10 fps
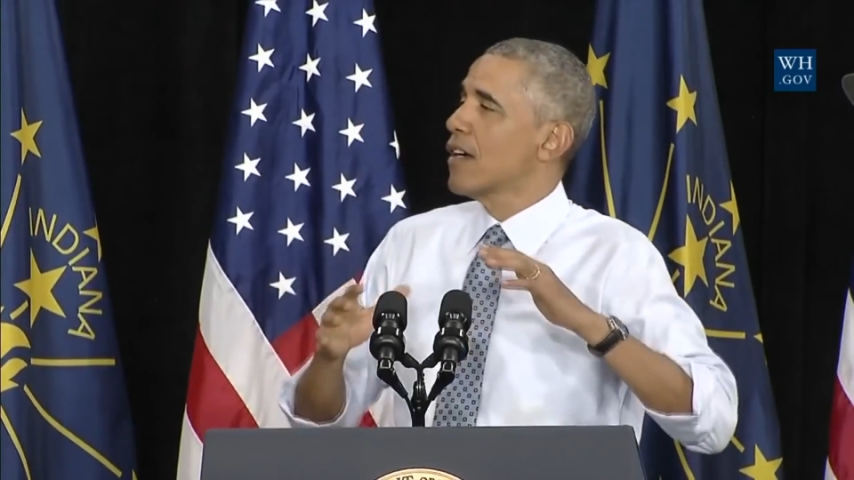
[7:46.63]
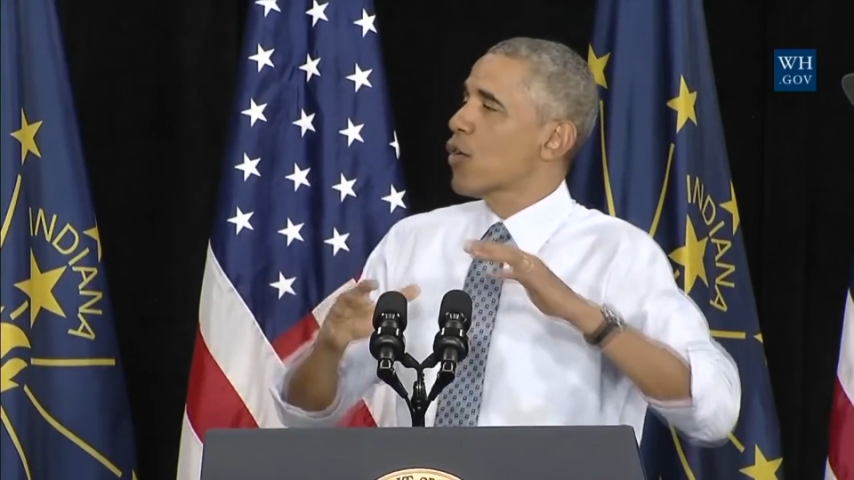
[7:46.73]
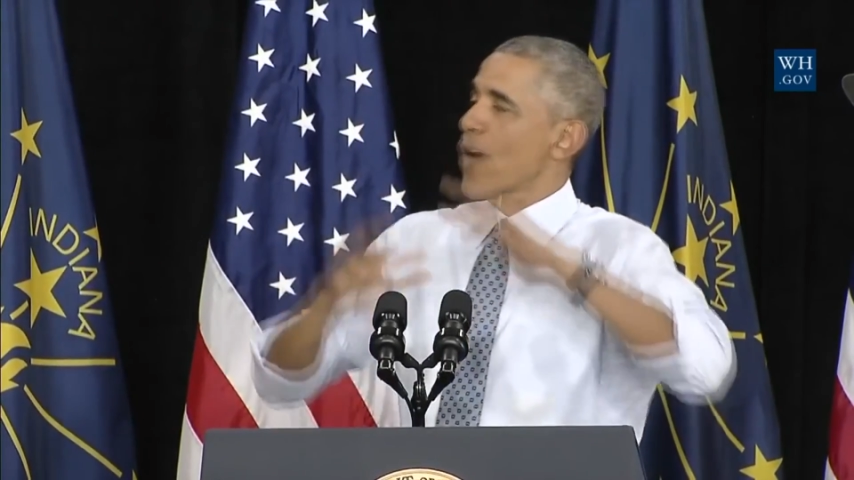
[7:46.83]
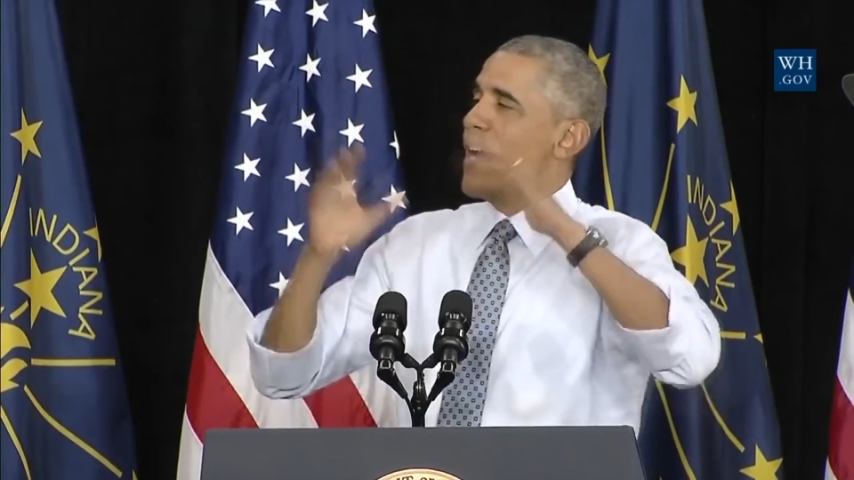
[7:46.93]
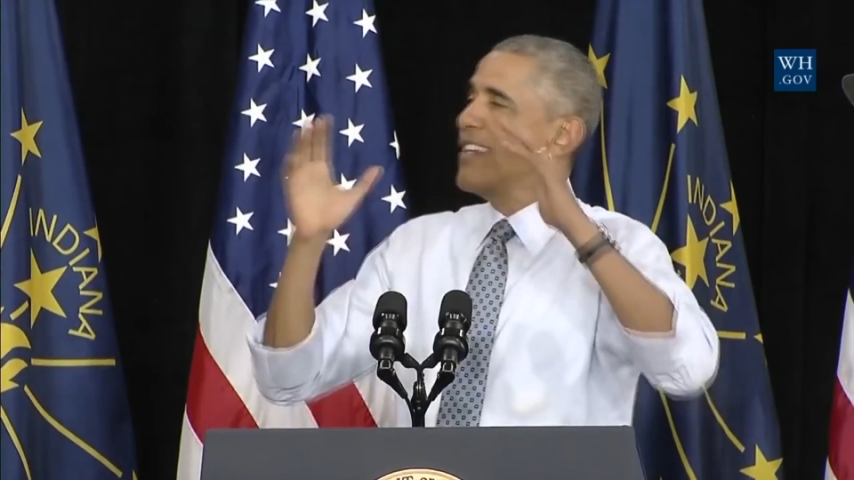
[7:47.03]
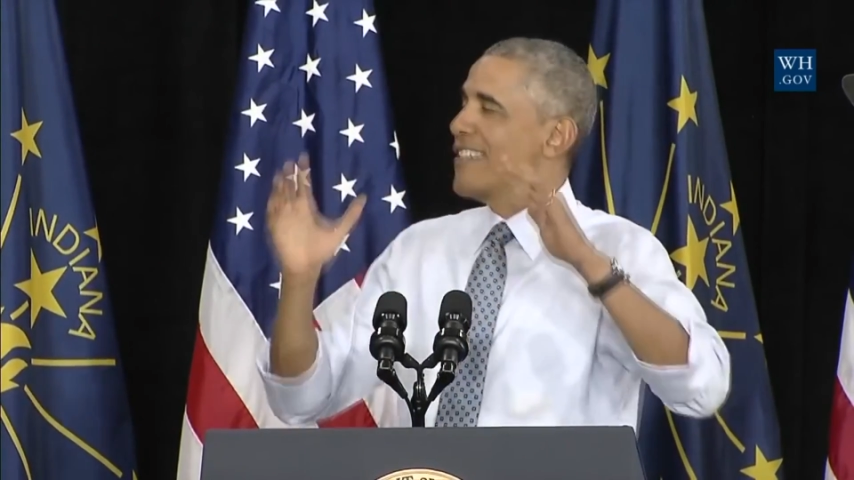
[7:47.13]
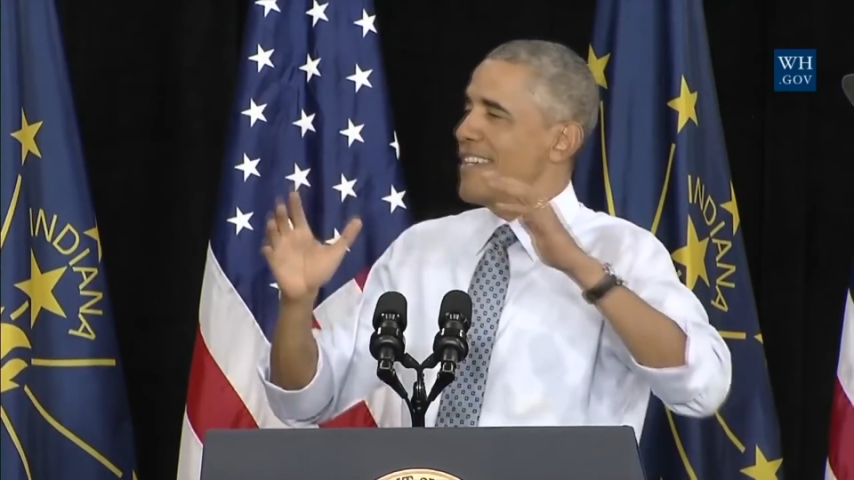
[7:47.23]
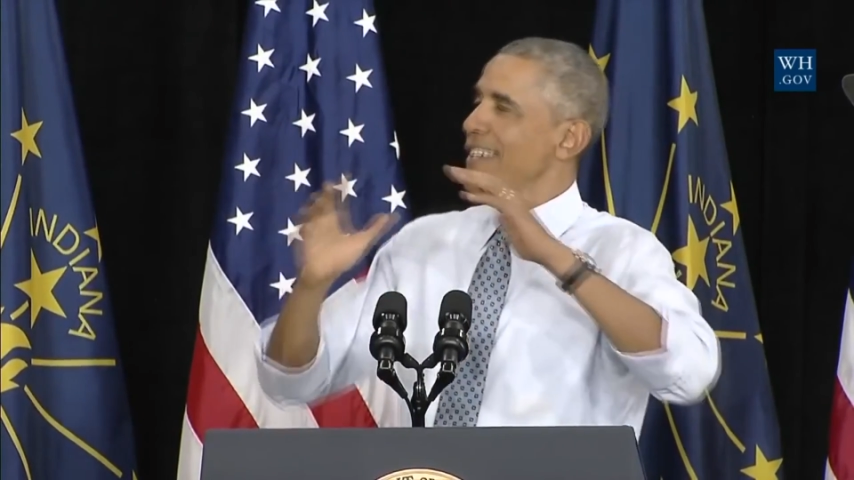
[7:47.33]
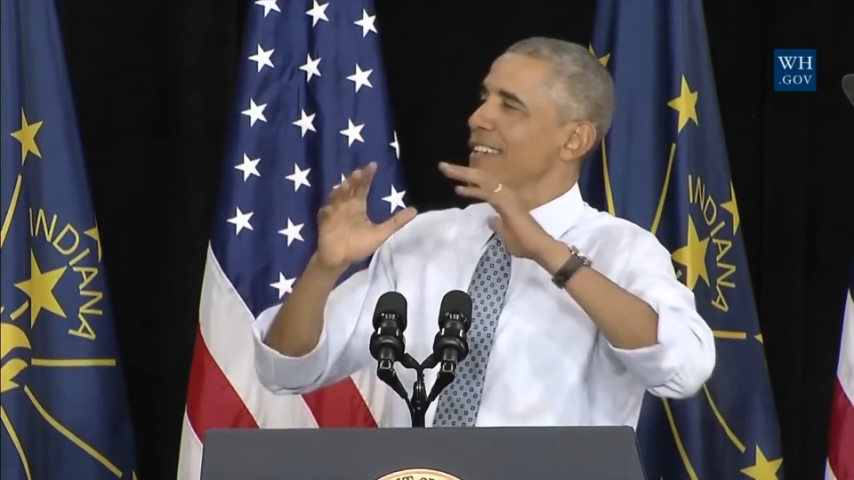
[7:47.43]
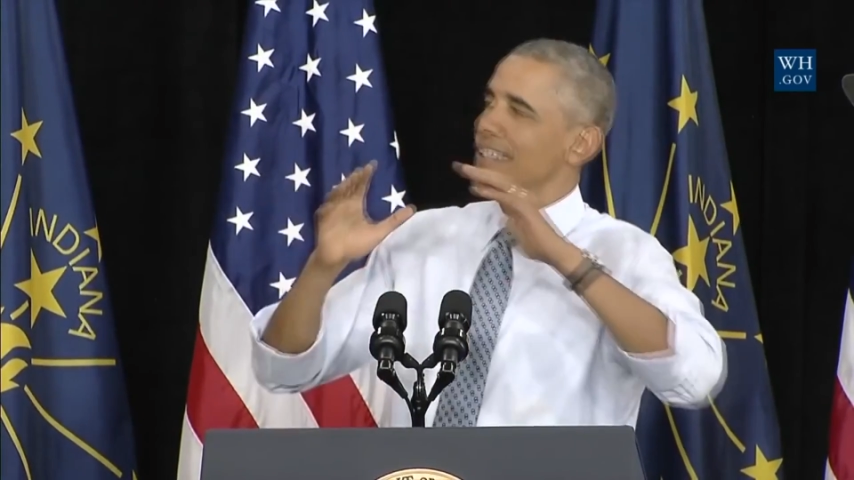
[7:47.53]

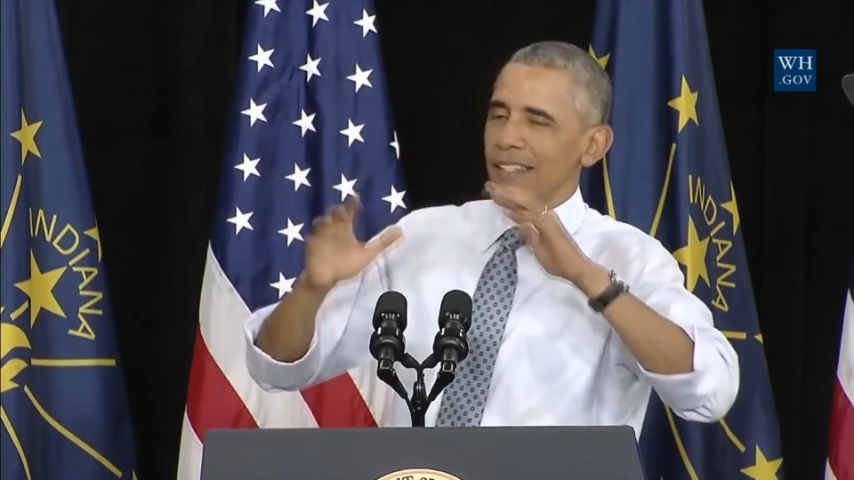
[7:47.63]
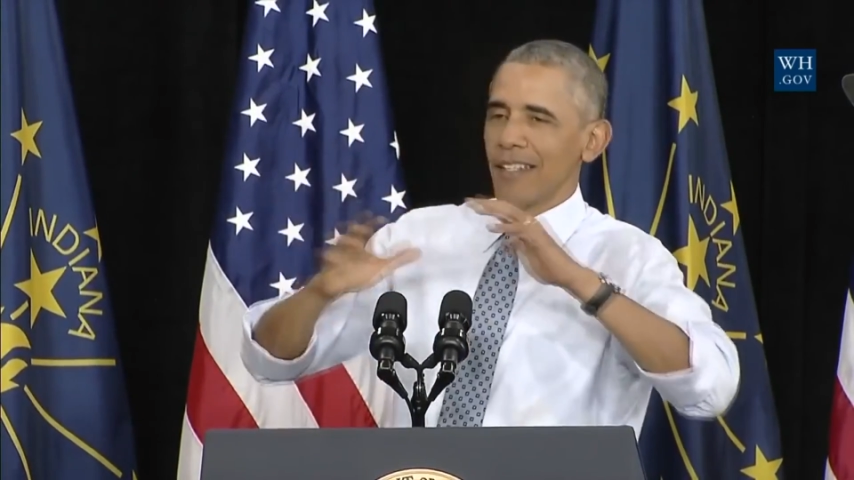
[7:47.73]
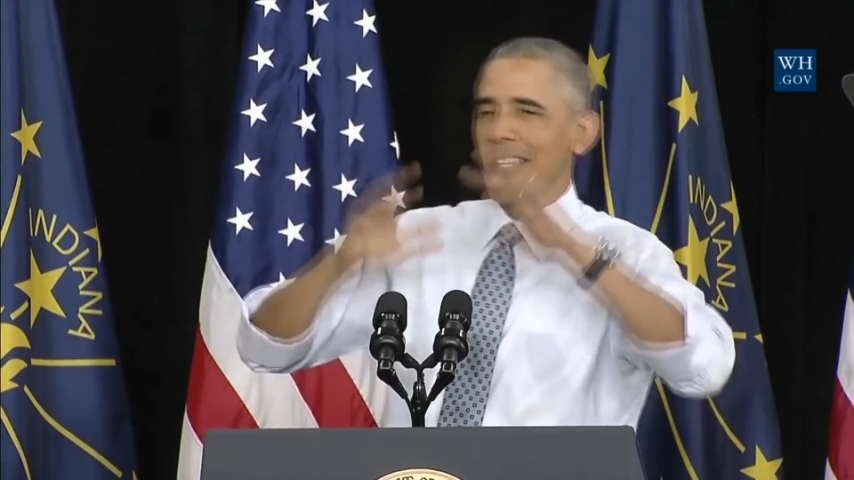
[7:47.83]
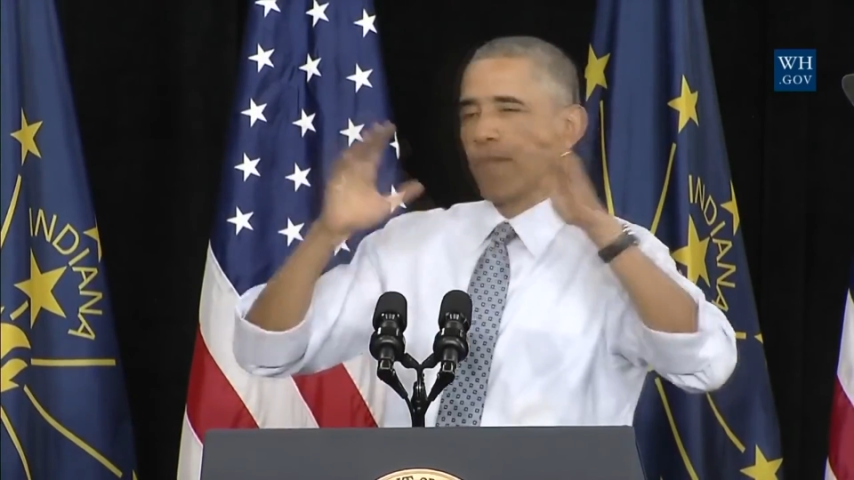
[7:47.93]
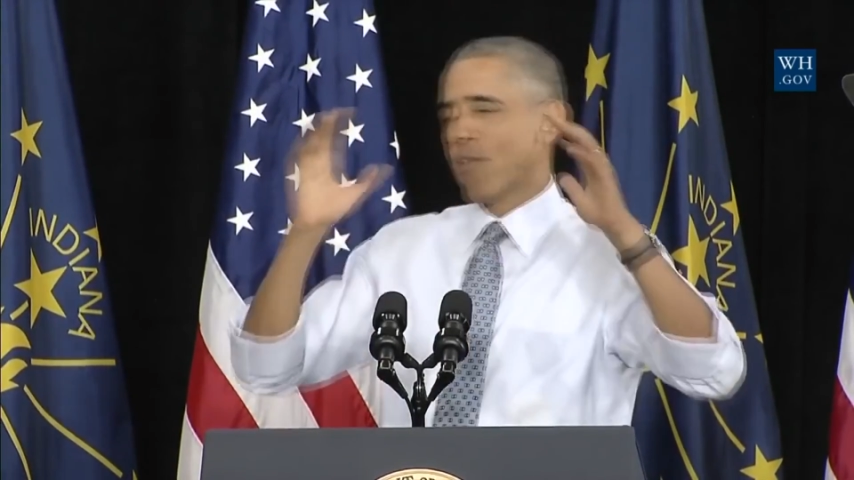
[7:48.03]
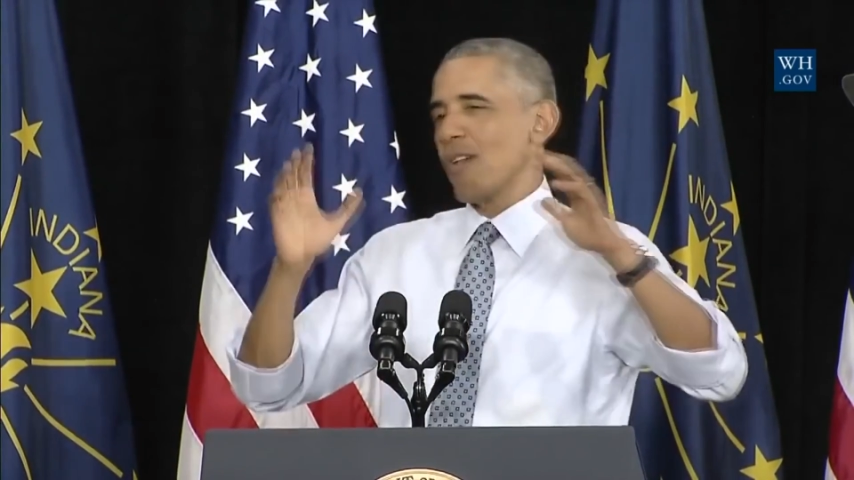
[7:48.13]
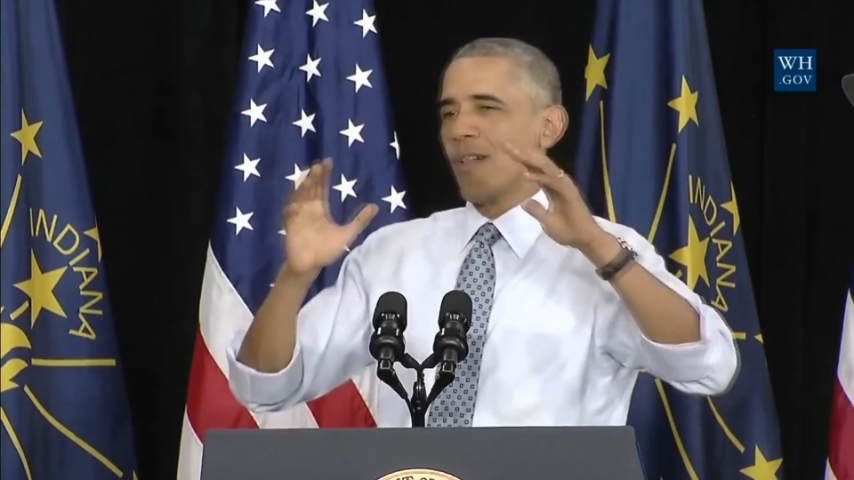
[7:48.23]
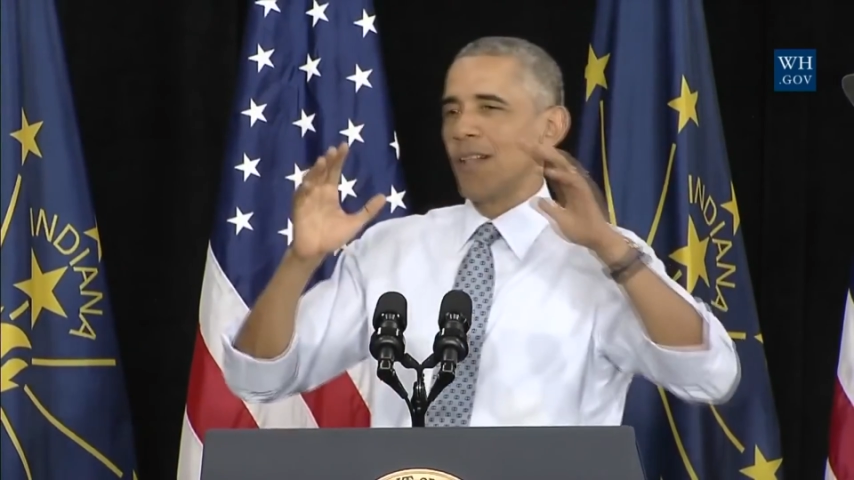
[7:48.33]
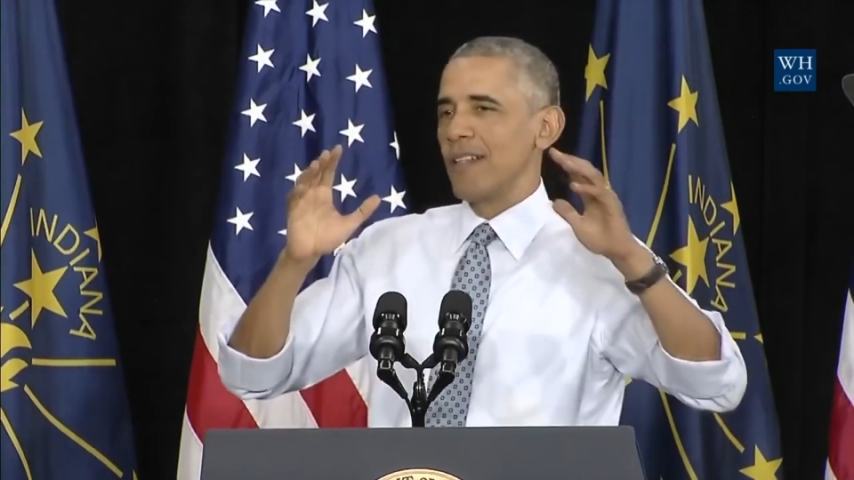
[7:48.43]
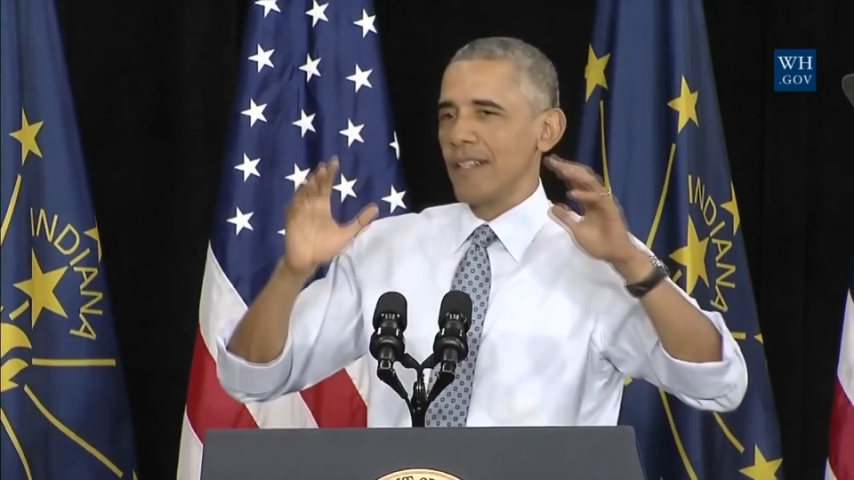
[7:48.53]
crazy,
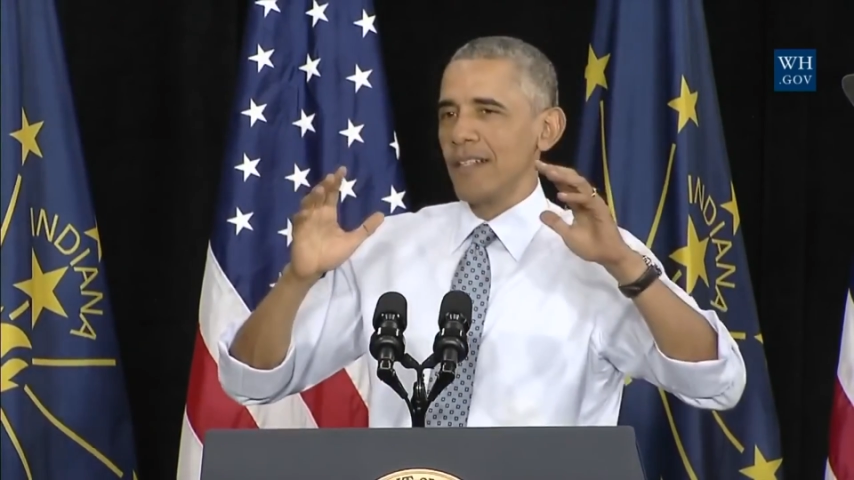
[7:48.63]
liberal